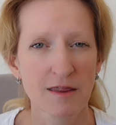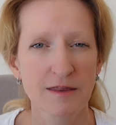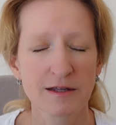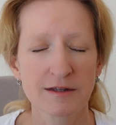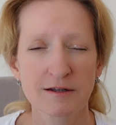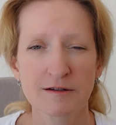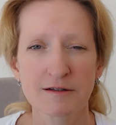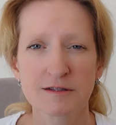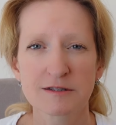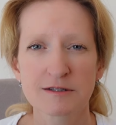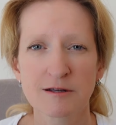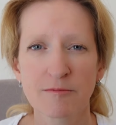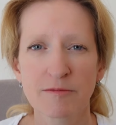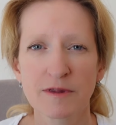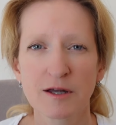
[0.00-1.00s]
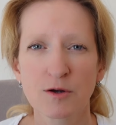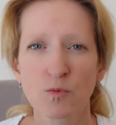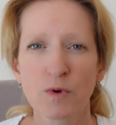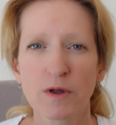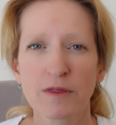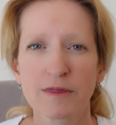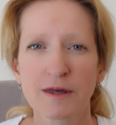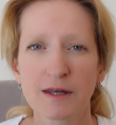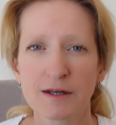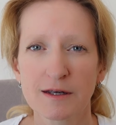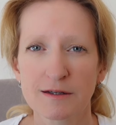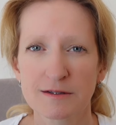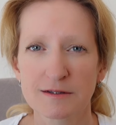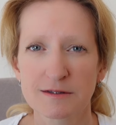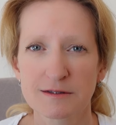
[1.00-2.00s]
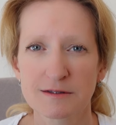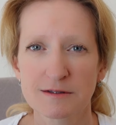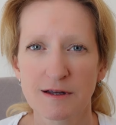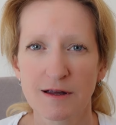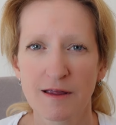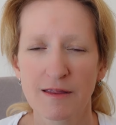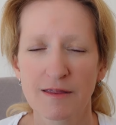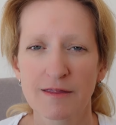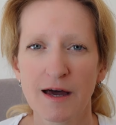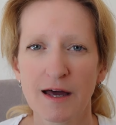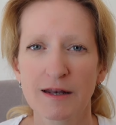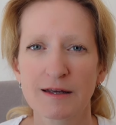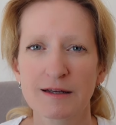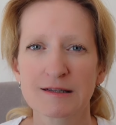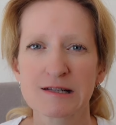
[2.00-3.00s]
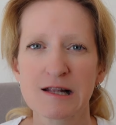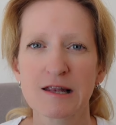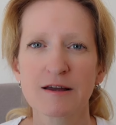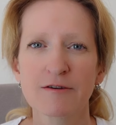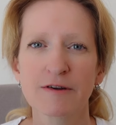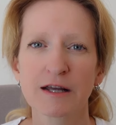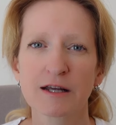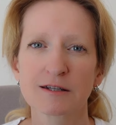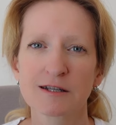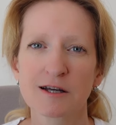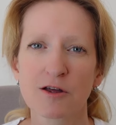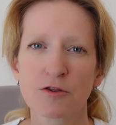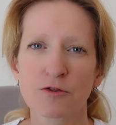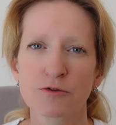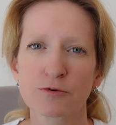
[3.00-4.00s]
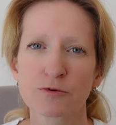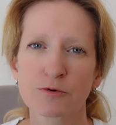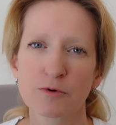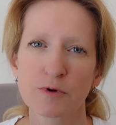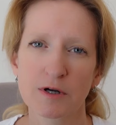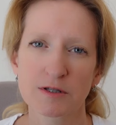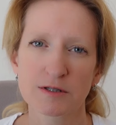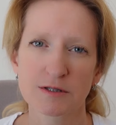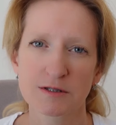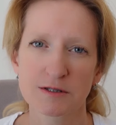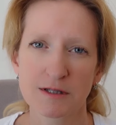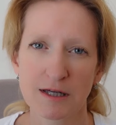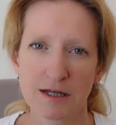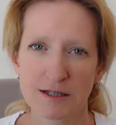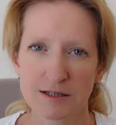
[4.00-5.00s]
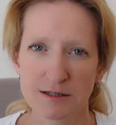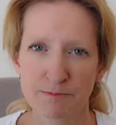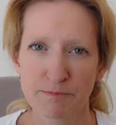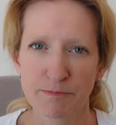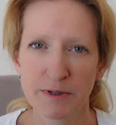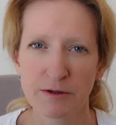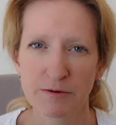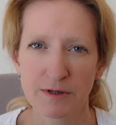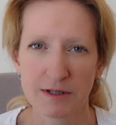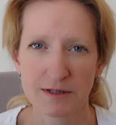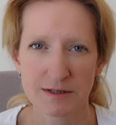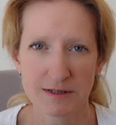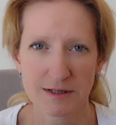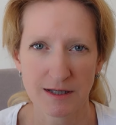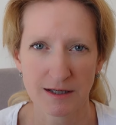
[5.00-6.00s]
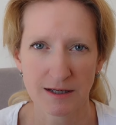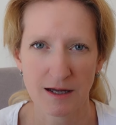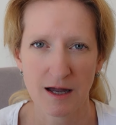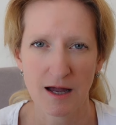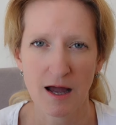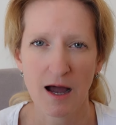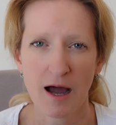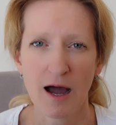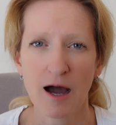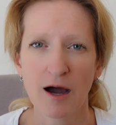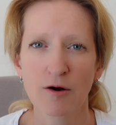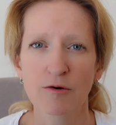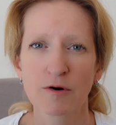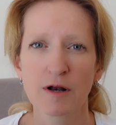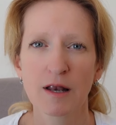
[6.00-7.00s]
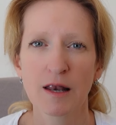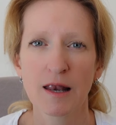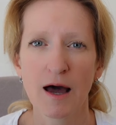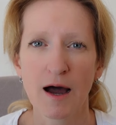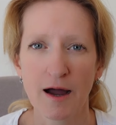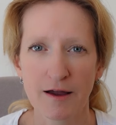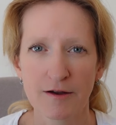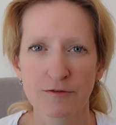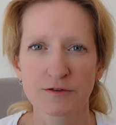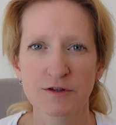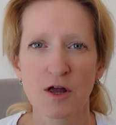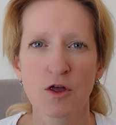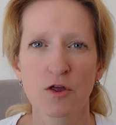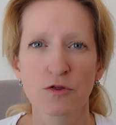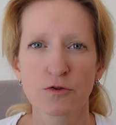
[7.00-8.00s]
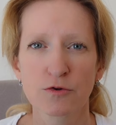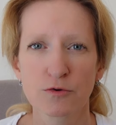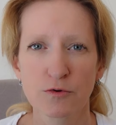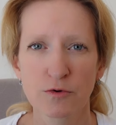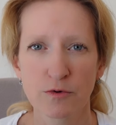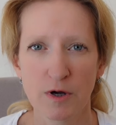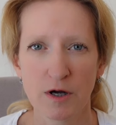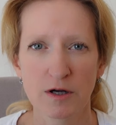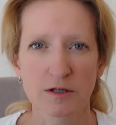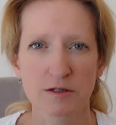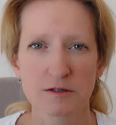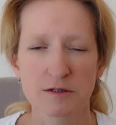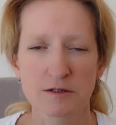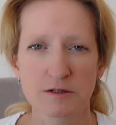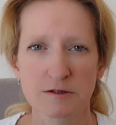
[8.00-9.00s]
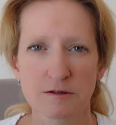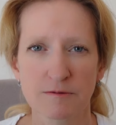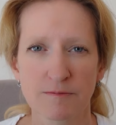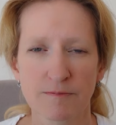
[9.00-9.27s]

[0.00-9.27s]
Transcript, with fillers: that there is something within us that is living it through us, experiencing our lives through us.